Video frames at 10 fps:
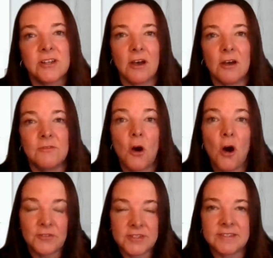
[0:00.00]
of
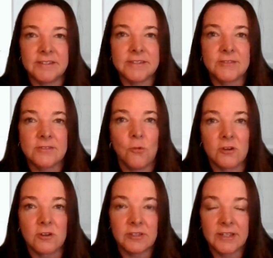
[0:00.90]
offices
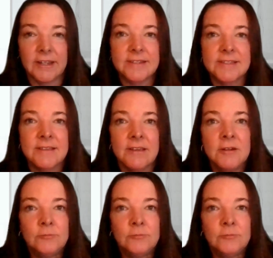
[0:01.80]
or clinics